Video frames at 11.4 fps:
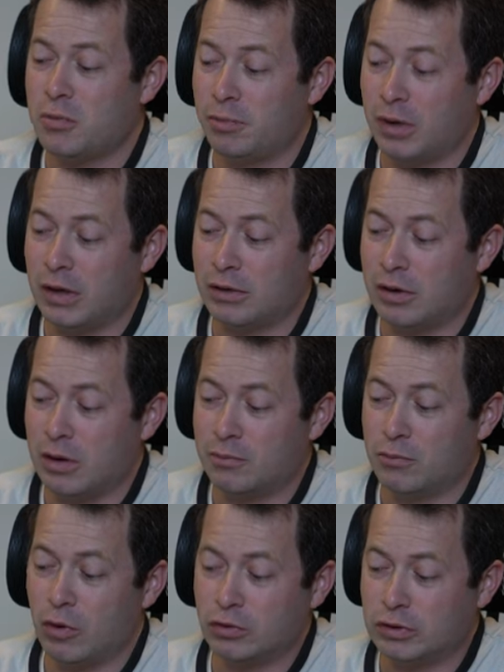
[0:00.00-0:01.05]
but
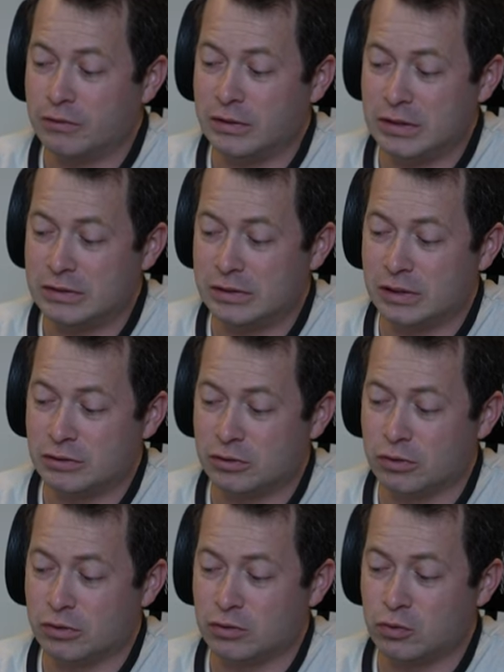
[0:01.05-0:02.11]
most of these
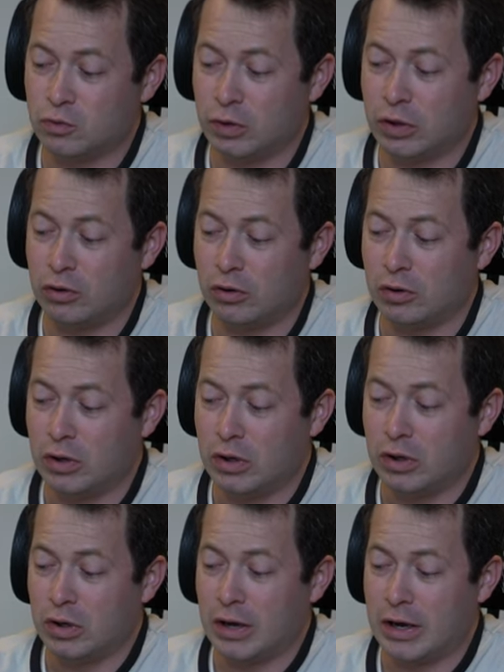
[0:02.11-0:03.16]
sensors will
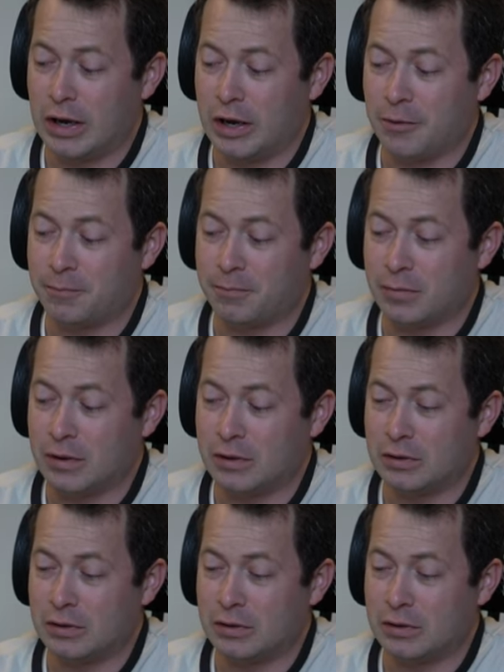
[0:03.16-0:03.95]
um,